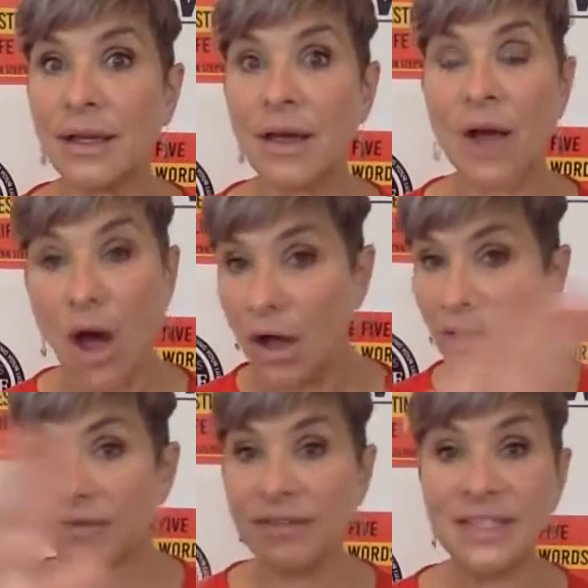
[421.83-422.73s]
all
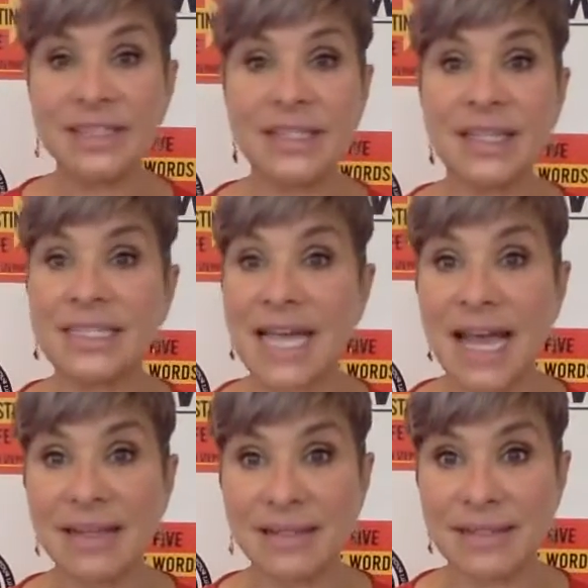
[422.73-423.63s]
of this to the
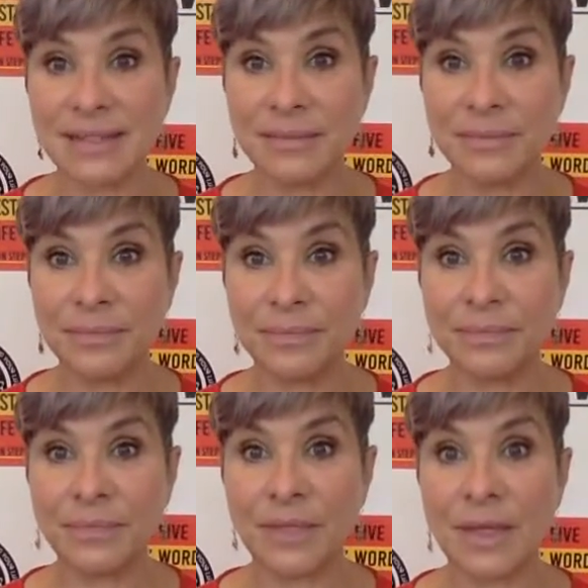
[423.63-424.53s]
test.
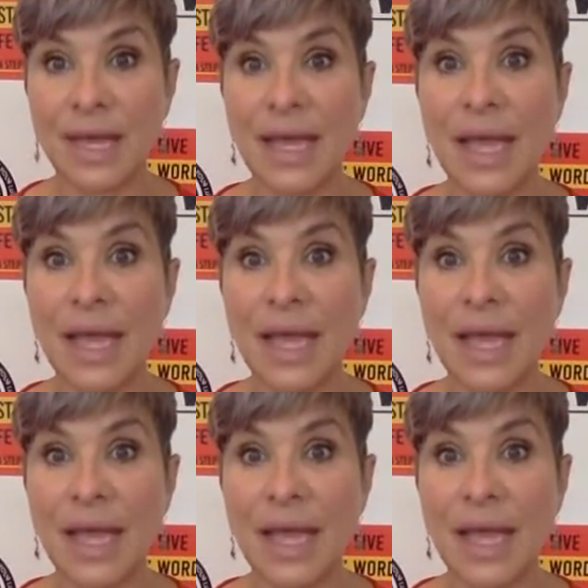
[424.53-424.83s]
Okay.